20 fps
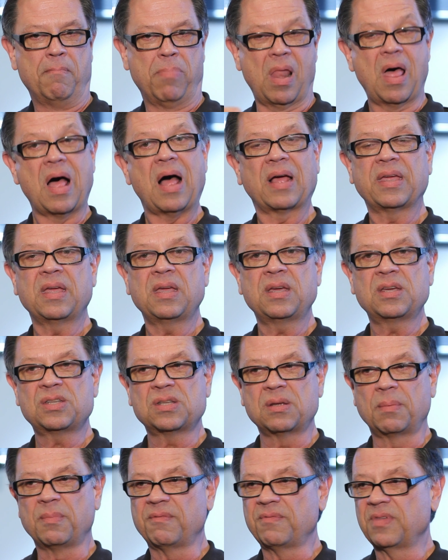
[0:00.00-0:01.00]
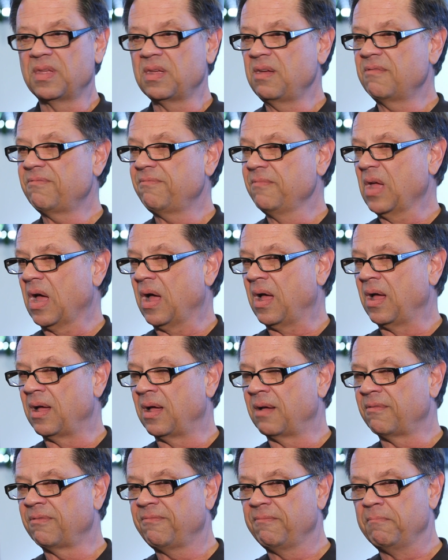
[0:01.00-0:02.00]
blocking some of the
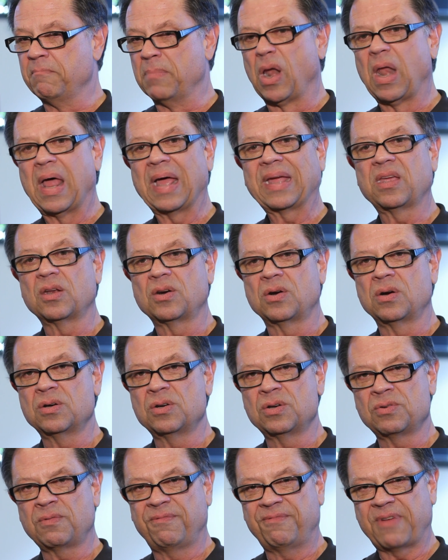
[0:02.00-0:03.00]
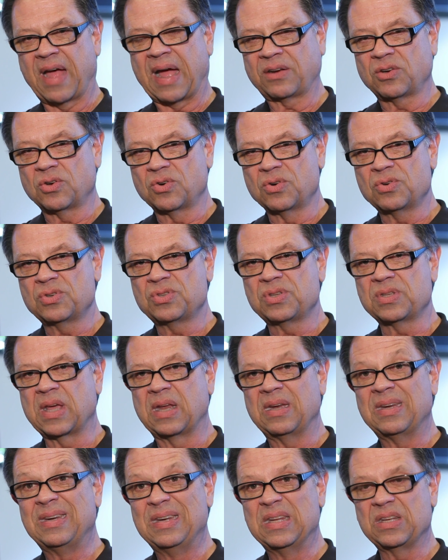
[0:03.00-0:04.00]
uh, molecular factors
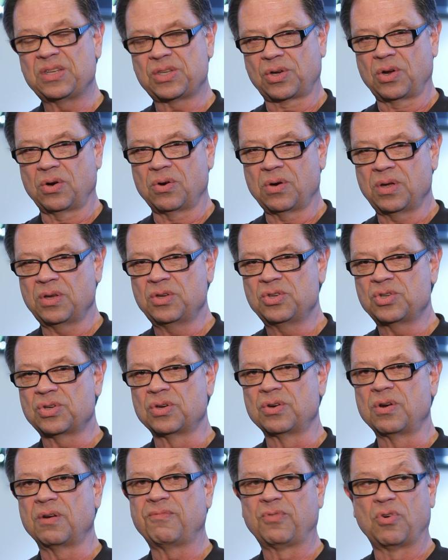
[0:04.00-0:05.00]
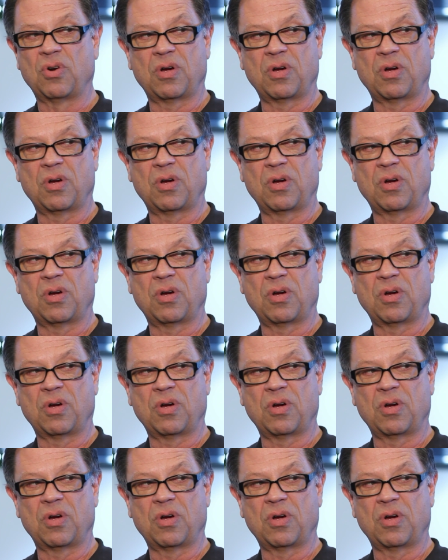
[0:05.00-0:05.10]
that discourage nerve